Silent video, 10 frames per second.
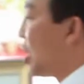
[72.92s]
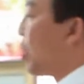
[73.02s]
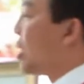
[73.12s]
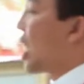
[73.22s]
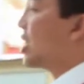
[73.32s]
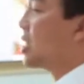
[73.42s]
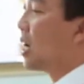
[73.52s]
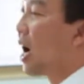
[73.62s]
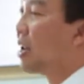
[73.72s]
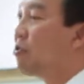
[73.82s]
will last
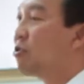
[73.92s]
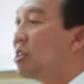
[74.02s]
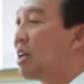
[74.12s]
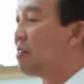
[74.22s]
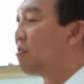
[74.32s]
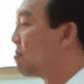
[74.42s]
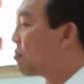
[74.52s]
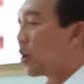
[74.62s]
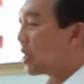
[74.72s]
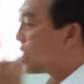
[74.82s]

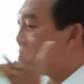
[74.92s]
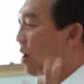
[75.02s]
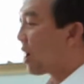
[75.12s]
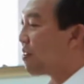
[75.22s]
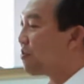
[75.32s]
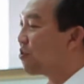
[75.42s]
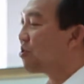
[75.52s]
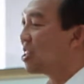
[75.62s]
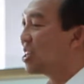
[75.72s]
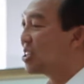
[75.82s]
120 to
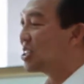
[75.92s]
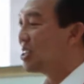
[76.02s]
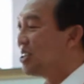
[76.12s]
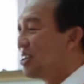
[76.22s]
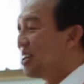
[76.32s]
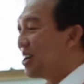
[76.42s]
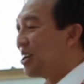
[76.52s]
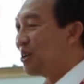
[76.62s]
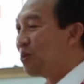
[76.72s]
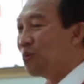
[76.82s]
150 years
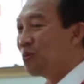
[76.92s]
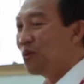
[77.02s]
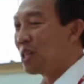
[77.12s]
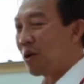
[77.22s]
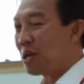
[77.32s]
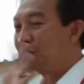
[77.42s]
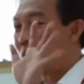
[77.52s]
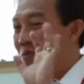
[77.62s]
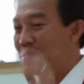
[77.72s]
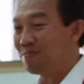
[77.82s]
without any
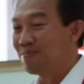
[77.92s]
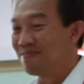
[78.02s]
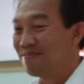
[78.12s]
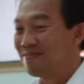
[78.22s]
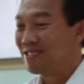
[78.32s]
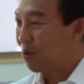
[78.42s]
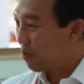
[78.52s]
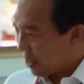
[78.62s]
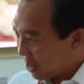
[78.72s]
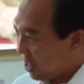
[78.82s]
problem. They
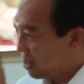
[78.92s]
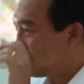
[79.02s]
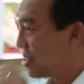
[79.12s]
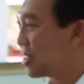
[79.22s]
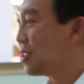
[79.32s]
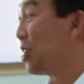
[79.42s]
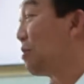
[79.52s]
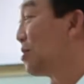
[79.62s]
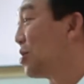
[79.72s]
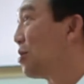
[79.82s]
will maintain its
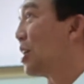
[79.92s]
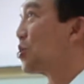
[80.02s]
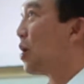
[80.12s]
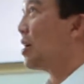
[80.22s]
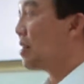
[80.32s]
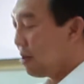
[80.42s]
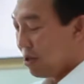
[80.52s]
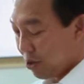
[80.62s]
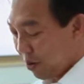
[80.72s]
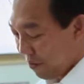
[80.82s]
shape. So that's why
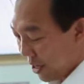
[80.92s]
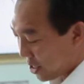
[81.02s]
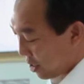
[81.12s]
you invest